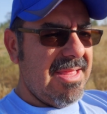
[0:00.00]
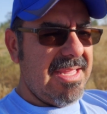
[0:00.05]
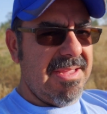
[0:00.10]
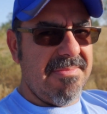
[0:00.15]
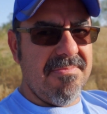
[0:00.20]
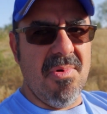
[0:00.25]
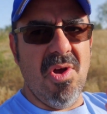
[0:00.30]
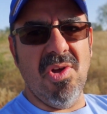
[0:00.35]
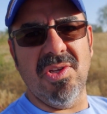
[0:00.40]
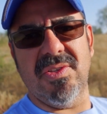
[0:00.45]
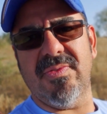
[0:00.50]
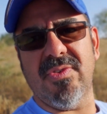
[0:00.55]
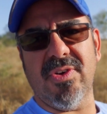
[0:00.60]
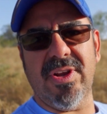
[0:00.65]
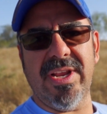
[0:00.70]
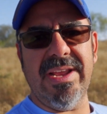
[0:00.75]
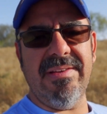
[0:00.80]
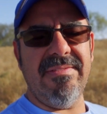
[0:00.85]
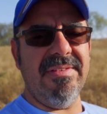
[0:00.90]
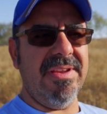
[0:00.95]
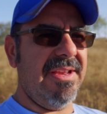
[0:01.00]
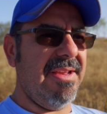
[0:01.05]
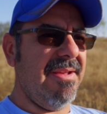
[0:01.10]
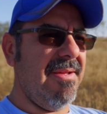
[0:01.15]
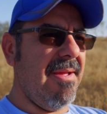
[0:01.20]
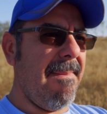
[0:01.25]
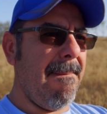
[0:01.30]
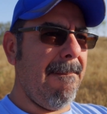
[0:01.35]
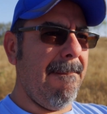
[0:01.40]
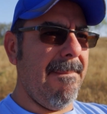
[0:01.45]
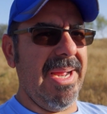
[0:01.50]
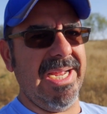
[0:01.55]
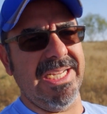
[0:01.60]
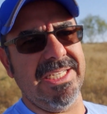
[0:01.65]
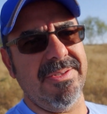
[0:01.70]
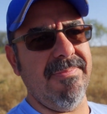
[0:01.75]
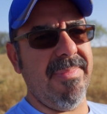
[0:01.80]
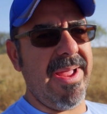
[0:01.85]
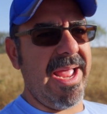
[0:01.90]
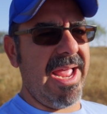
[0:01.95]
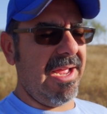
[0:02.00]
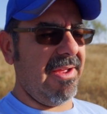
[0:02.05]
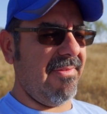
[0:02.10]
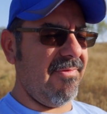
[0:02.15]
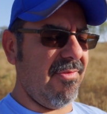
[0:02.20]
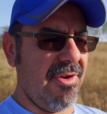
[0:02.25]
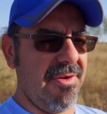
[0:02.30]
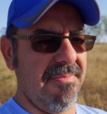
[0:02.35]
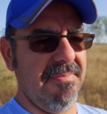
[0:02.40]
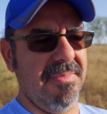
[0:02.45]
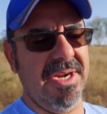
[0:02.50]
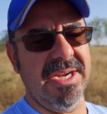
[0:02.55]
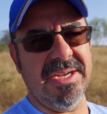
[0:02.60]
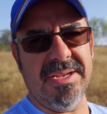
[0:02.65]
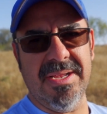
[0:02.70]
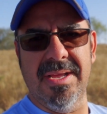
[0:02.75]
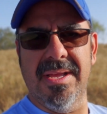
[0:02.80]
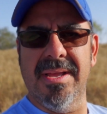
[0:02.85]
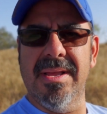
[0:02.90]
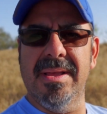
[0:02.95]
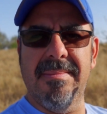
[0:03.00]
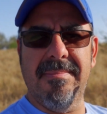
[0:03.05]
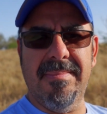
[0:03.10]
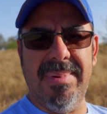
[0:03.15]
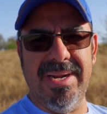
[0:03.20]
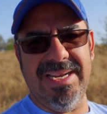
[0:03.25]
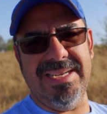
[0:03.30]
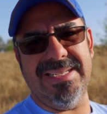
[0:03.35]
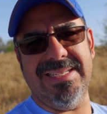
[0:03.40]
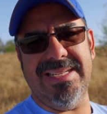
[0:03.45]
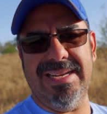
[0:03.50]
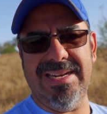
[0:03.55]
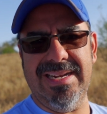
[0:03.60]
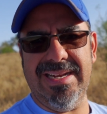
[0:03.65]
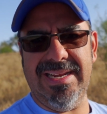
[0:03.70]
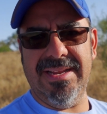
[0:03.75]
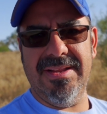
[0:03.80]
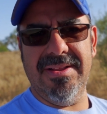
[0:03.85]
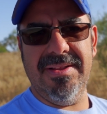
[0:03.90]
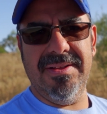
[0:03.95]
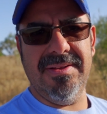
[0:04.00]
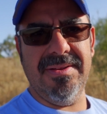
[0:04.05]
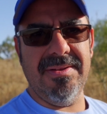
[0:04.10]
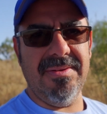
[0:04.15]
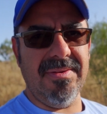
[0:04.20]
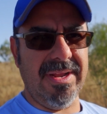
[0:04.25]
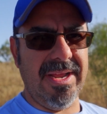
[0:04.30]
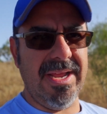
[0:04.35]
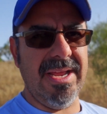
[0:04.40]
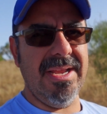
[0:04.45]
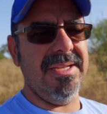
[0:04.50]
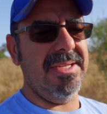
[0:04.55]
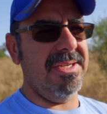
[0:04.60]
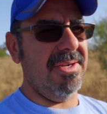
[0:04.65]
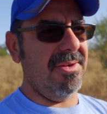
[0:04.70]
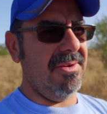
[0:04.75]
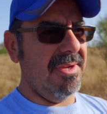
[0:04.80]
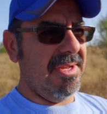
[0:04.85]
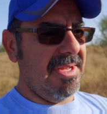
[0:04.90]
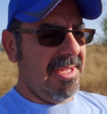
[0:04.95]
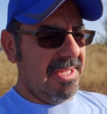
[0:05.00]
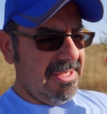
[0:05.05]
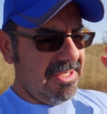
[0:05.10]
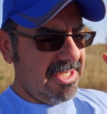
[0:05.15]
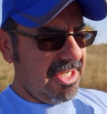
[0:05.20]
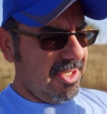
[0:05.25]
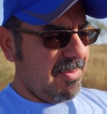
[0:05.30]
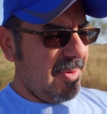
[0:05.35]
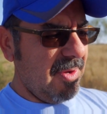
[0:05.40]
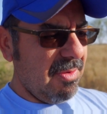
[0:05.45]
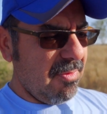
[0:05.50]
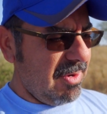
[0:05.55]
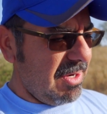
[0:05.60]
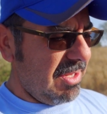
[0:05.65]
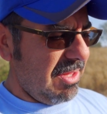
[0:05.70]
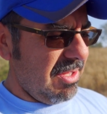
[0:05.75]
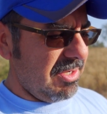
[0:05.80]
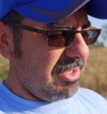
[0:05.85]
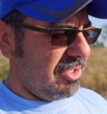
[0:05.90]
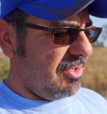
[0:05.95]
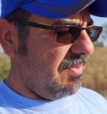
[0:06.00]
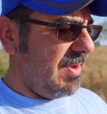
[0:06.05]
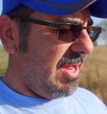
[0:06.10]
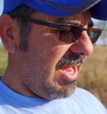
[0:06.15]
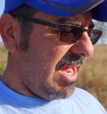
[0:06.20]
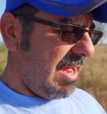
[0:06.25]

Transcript: the most forgiving, best bang for your buck ballistically, okay? So just build one of those, you'll be